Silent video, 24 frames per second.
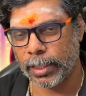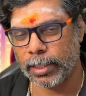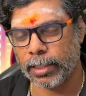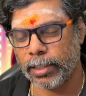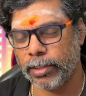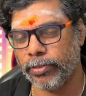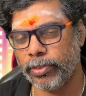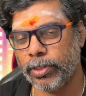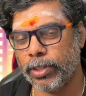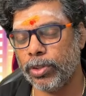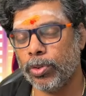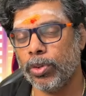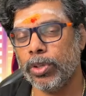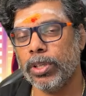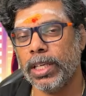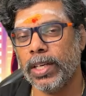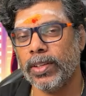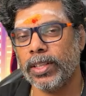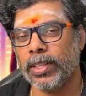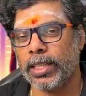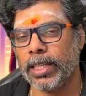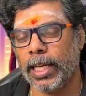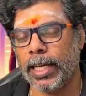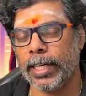If you don't have
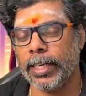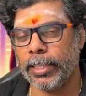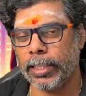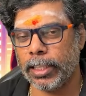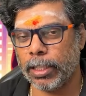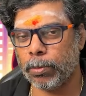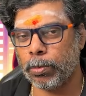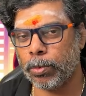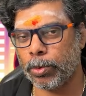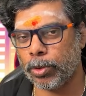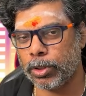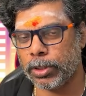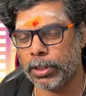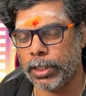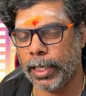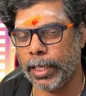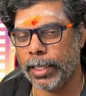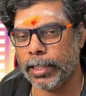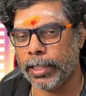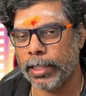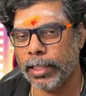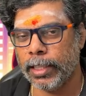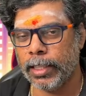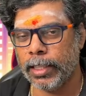the clarity about
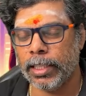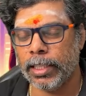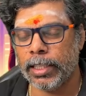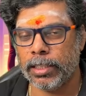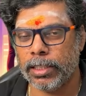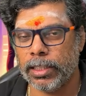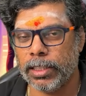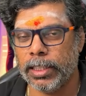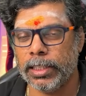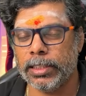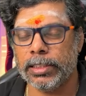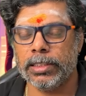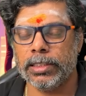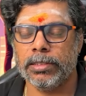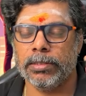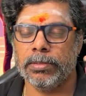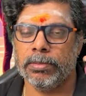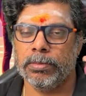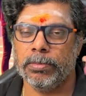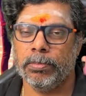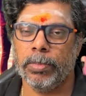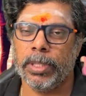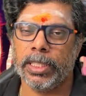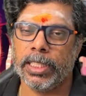that, it's
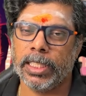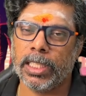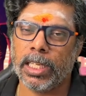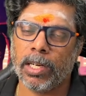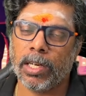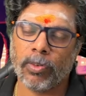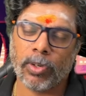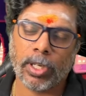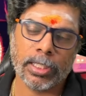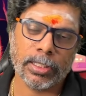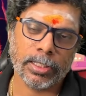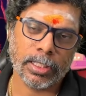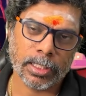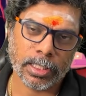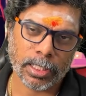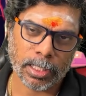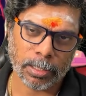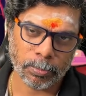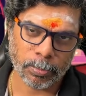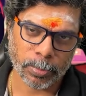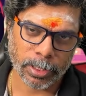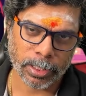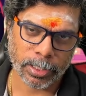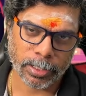better avoid that
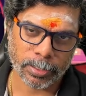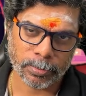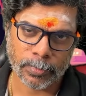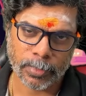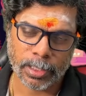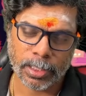company.